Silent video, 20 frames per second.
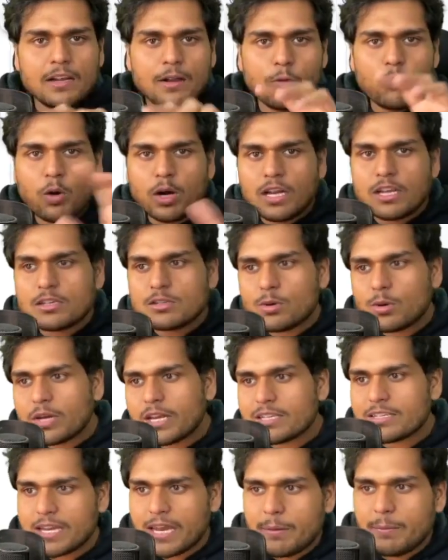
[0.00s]
what is known
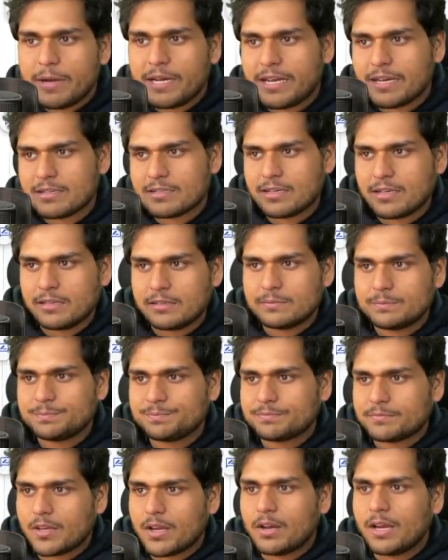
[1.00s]
as A/B testing.
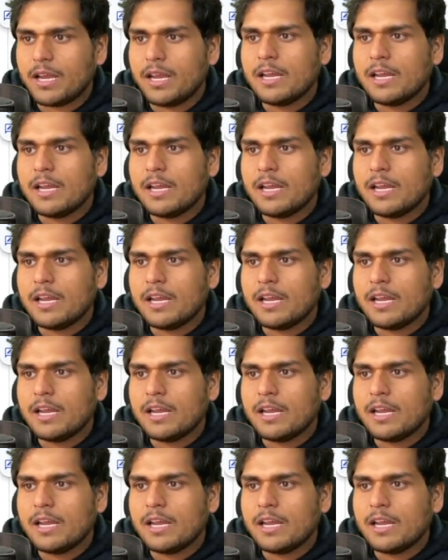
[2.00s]
Okay,